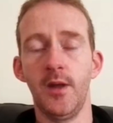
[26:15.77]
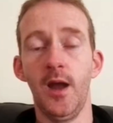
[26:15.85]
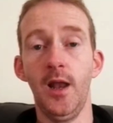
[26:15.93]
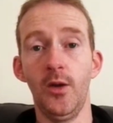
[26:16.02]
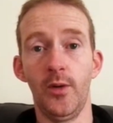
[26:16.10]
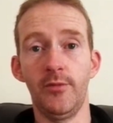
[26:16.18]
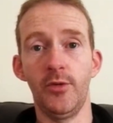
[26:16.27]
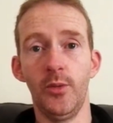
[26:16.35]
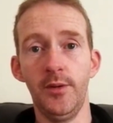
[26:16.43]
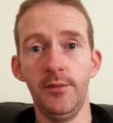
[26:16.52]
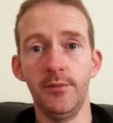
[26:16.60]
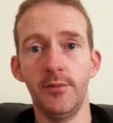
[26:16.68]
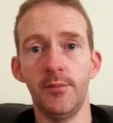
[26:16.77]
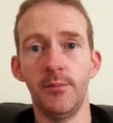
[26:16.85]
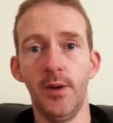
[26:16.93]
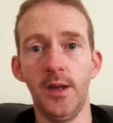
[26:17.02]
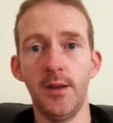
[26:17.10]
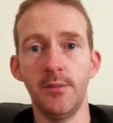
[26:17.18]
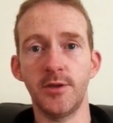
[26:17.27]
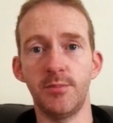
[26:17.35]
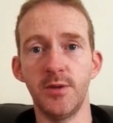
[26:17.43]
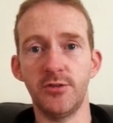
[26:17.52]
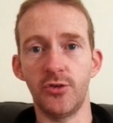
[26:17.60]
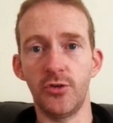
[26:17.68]
Hello everyone. My name is
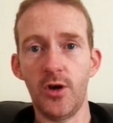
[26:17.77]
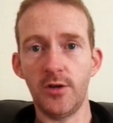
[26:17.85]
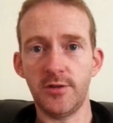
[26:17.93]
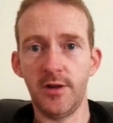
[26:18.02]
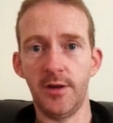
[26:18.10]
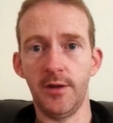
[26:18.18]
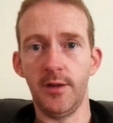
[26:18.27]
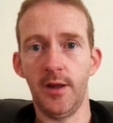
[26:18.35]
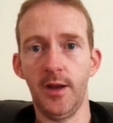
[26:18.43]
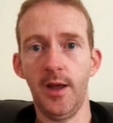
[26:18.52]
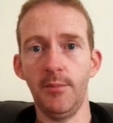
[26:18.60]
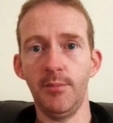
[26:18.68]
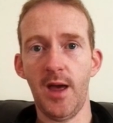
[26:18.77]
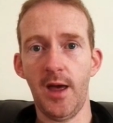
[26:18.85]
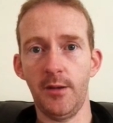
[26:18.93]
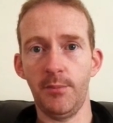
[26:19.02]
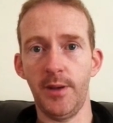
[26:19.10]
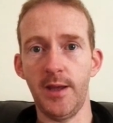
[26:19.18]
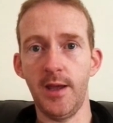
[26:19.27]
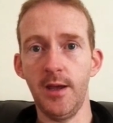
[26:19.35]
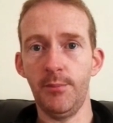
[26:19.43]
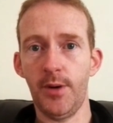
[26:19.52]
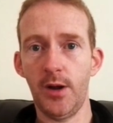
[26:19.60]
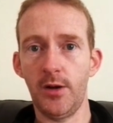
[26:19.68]
Mr. Gosling and I'm the head of PE
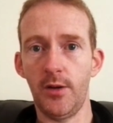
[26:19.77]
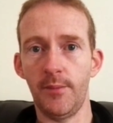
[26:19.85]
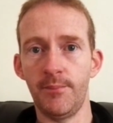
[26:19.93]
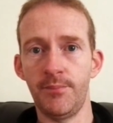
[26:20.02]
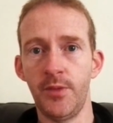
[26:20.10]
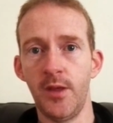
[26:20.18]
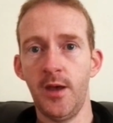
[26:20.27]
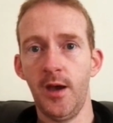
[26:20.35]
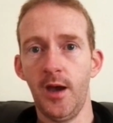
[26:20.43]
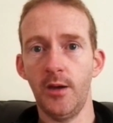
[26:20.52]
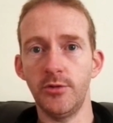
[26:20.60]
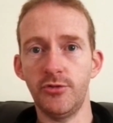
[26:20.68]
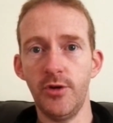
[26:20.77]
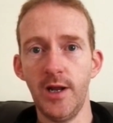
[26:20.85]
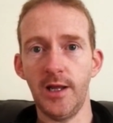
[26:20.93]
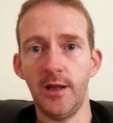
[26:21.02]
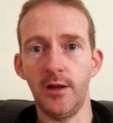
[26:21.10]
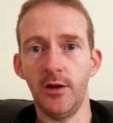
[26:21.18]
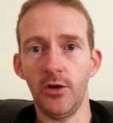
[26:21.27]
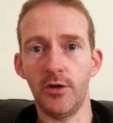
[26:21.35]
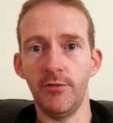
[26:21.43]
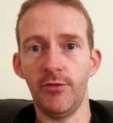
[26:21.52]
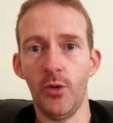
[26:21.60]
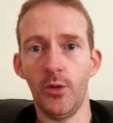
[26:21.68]
in Brownlow. I was really
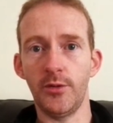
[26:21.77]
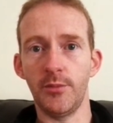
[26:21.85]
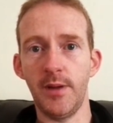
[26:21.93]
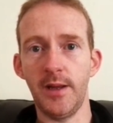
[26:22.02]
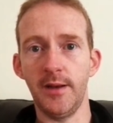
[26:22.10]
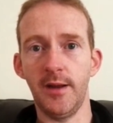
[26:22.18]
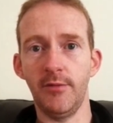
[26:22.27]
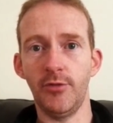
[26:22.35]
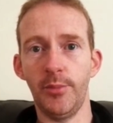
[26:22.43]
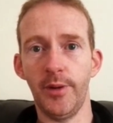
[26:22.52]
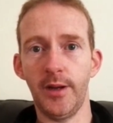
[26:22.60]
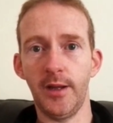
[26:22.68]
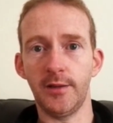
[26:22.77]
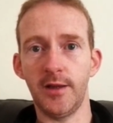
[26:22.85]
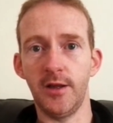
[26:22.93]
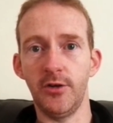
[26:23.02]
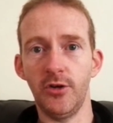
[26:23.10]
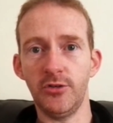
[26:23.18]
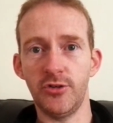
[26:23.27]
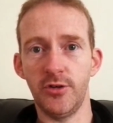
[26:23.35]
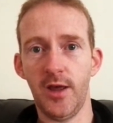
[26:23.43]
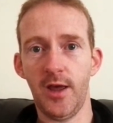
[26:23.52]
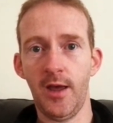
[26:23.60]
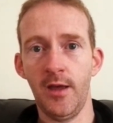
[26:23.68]
looking forward to meeting everybody at the induction
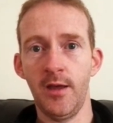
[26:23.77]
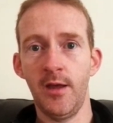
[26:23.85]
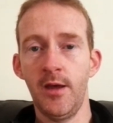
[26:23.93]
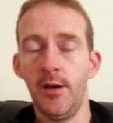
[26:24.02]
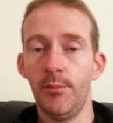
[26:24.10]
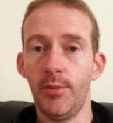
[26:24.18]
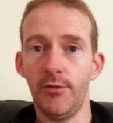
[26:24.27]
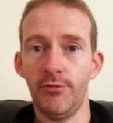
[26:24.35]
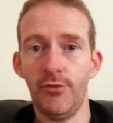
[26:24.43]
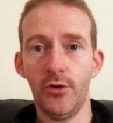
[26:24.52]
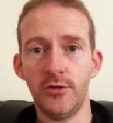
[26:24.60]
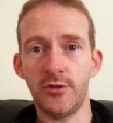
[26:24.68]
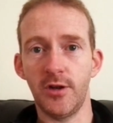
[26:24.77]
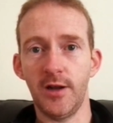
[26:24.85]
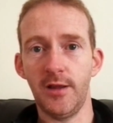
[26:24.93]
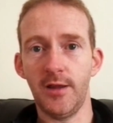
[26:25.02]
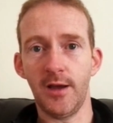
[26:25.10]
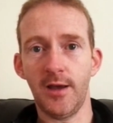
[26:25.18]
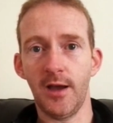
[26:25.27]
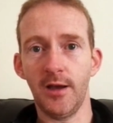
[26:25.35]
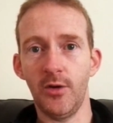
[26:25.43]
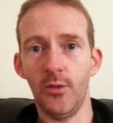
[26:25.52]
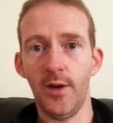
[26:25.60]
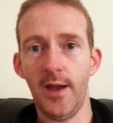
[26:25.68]
day, but unfortunately that
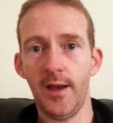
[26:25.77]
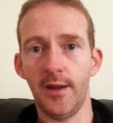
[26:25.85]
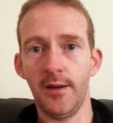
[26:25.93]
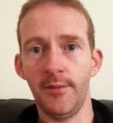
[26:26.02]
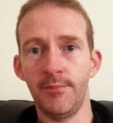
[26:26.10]
can't go ahead.